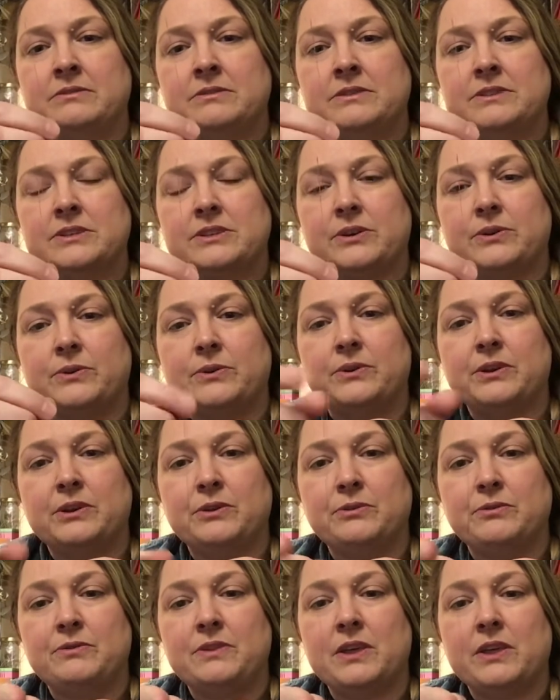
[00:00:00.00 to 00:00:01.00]
So
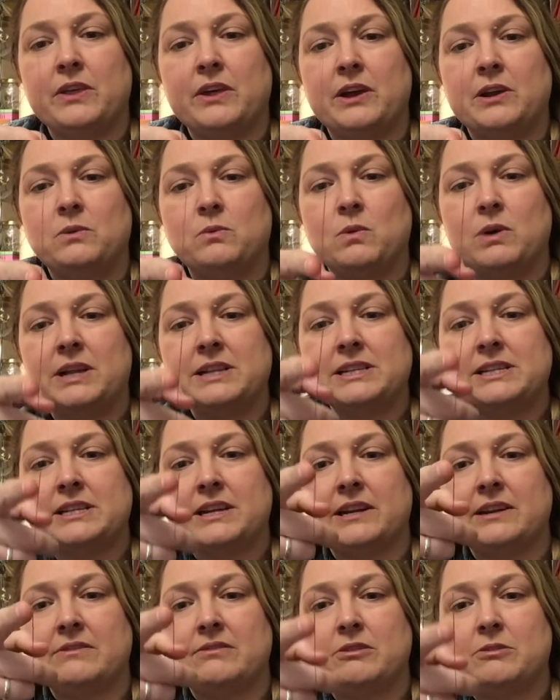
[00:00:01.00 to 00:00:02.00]
you'll feel on one
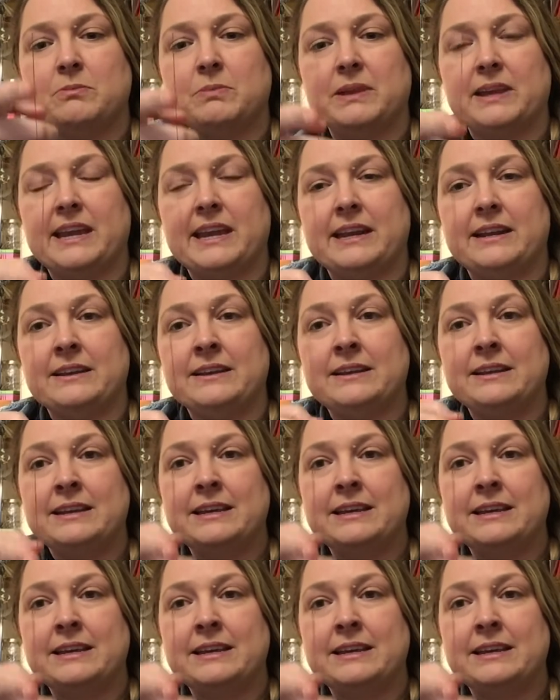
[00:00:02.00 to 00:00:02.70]
side of the blade